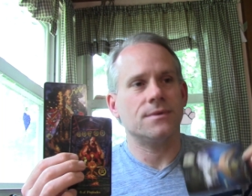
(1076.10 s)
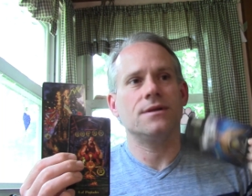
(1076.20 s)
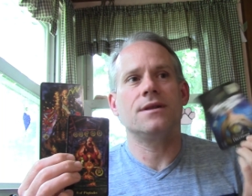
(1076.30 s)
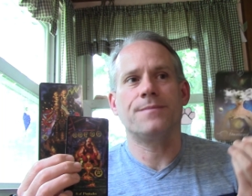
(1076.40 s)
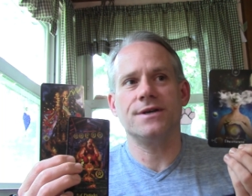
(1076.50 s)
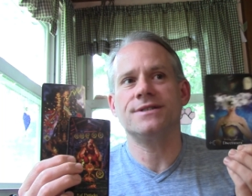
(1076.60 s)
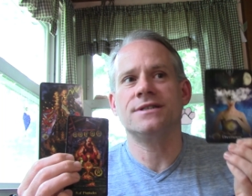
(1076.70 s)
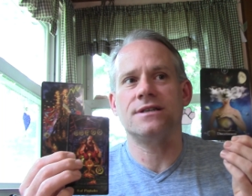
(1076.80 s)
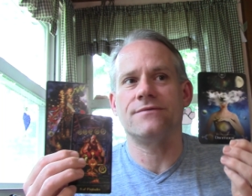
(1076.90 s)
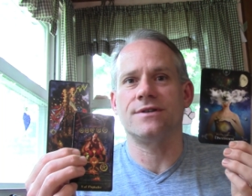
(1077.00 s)
the
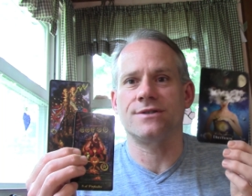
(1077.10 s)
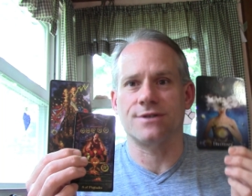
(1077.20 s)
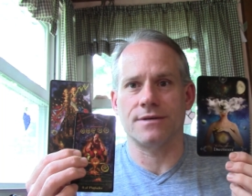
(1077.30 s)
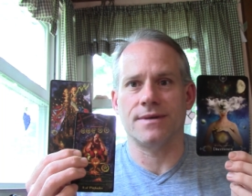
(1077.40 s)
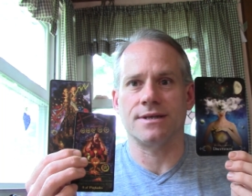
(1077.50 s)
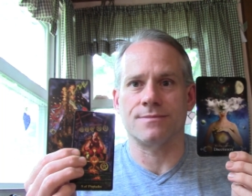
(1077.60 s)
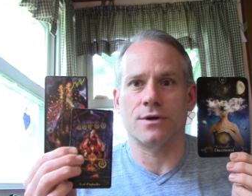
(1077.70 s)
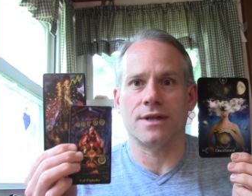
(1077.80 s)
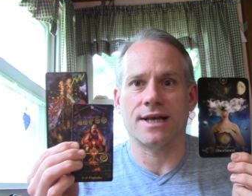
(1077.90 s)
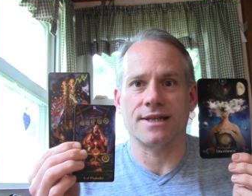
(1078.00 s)
person of discernment is
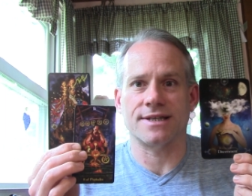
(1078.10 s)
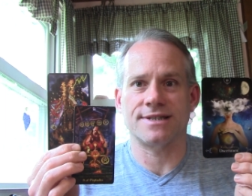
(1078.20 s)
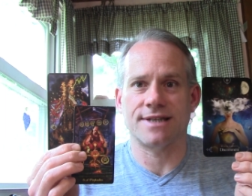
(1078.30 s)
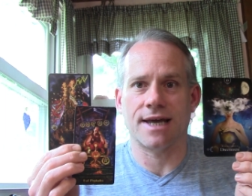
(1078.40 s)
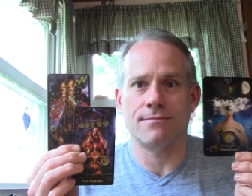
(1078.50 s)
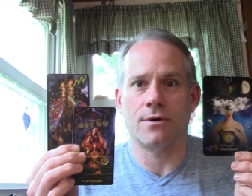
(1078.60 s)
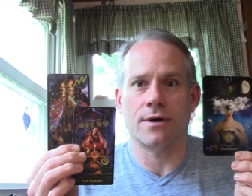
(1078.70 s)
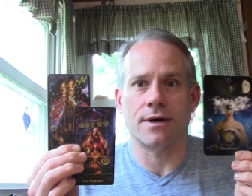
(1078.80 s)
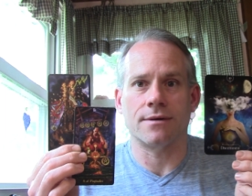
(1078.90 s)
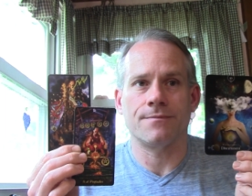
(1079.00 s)
more likely to stay
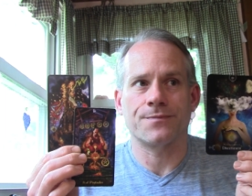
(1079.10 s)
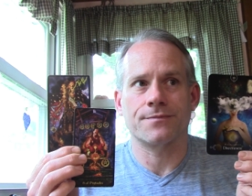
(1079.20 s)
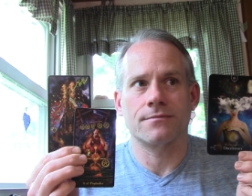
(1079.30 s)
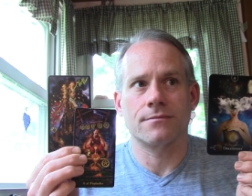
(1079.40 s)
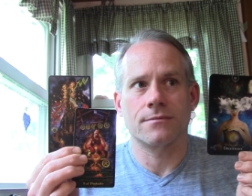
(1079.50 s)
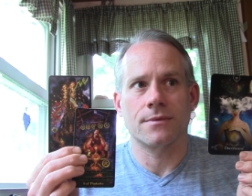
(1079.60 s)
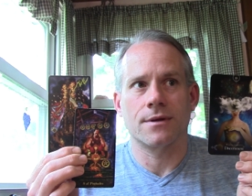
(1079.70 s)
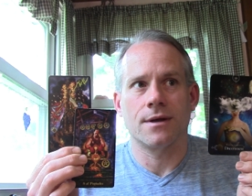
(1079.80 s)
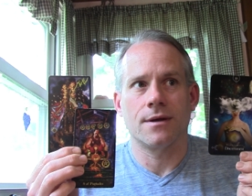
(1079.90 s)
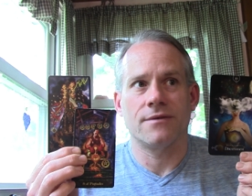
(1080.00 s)
more
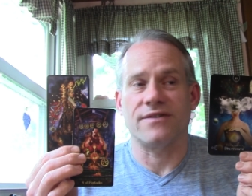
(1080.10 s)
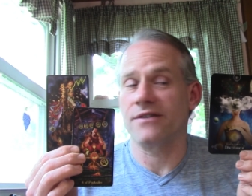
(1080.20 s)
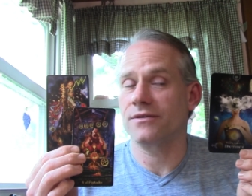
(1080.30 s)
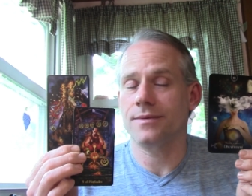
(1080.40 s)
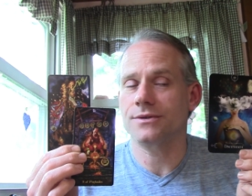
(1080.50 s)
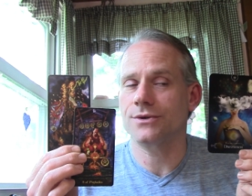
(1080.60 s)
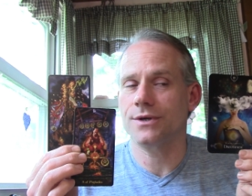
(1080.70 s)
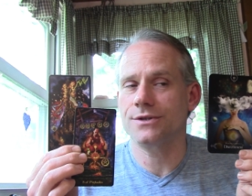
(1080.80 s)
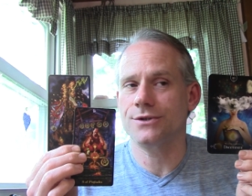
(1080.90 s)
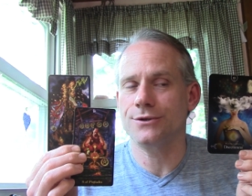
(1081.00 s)
favorable
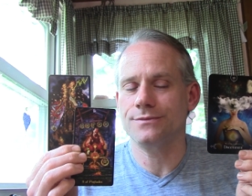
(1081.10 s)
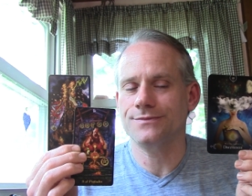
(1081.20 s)
towards you.